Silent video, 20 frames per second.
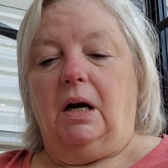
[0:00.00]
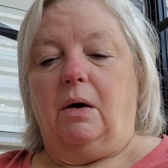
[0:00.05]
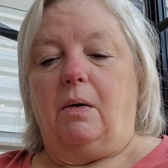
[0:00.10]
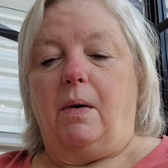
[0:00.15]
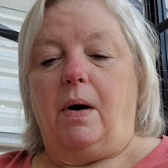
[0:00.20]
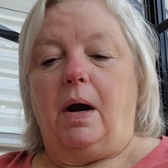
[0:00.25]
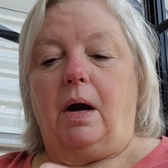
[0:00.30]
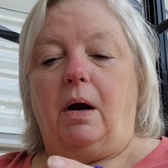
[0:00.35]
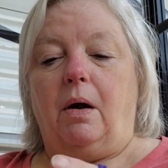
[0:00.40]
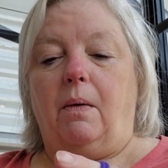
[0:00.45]

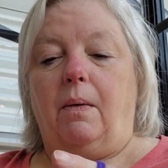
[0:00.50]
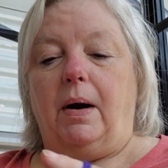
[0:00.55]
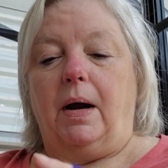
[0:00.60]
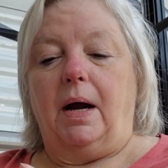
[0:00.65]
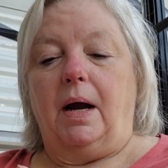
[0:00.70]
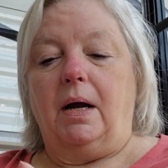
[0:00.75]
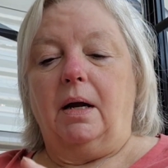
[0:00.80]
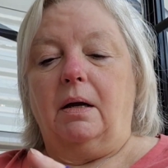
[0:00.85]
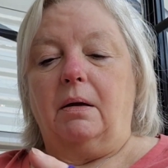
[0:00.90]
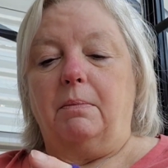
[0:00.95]
Quack,
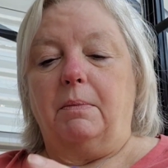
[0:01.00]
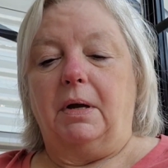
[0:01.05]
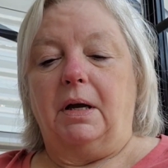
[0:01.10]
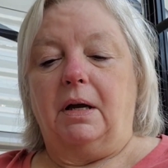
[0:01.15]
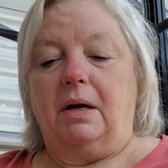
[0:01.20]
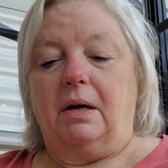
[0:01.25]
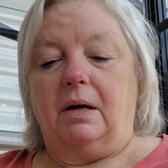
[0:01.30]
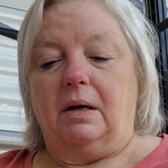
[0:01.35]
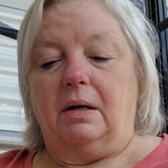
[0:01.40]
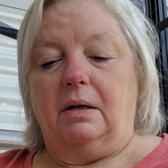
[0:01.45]
quack. You
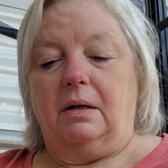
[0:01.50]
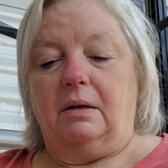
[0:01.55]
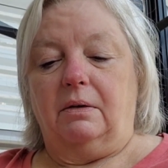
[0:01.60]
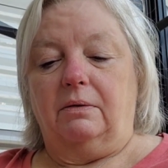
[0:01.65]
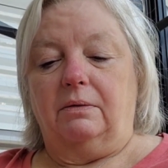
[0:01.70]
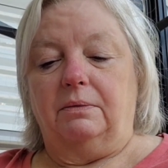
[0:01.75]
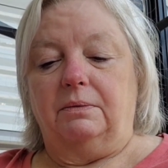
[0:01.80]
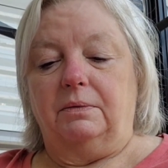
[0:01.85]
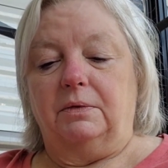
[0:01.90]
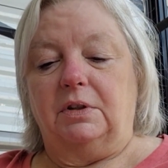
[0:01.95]
make uh,
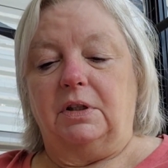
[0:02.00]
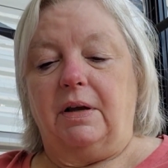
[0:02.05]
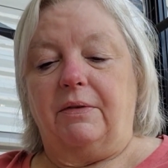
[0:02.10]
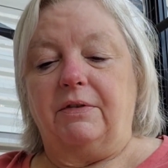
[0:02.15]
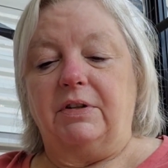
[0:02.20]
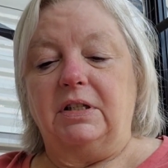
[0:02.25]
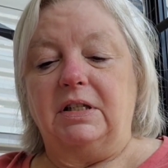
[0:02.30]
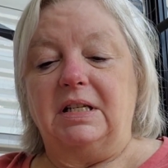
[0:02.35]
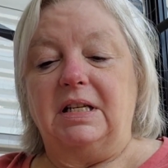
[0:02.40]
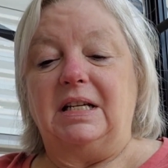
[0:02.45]

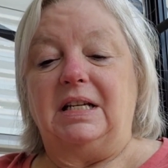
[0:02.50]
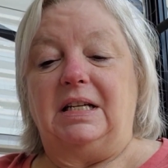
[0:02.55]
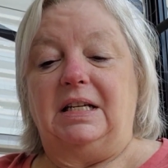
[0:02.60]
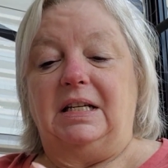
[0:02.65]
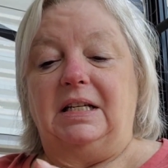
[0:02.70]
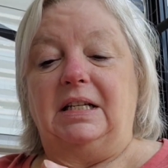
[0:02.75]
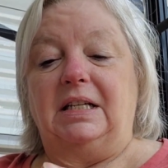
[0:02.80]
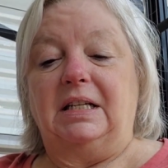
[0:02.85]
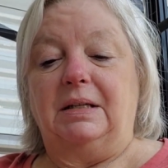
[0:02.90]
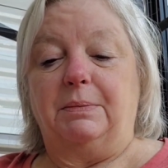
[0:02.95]

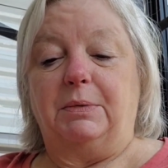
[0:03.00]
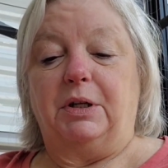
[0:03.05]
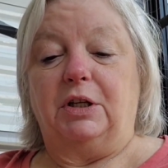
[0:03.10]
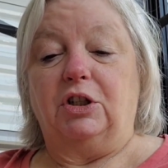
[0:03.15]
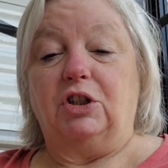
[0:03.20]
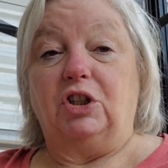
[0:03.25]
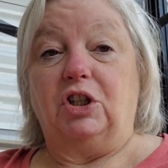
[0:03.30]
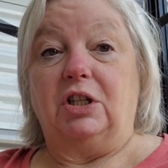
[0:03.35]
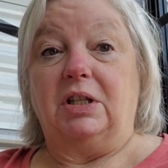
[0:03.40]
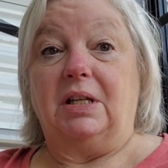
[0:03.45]
17
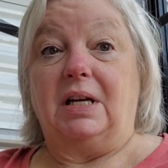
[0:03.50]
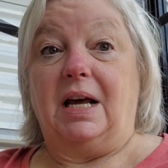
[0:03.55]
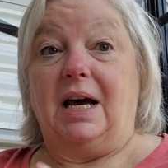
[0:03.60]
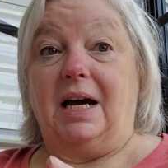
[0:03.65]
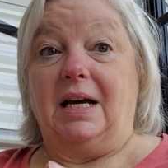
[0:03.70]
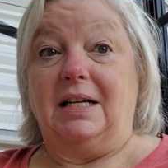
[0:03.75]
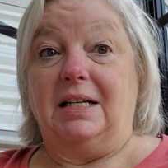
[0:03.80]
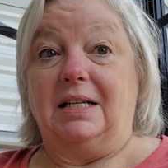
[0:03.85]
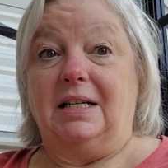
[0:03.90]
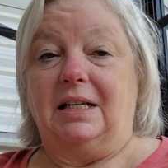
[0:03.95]
because she's an
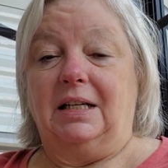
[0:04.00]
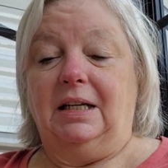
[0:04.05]
odd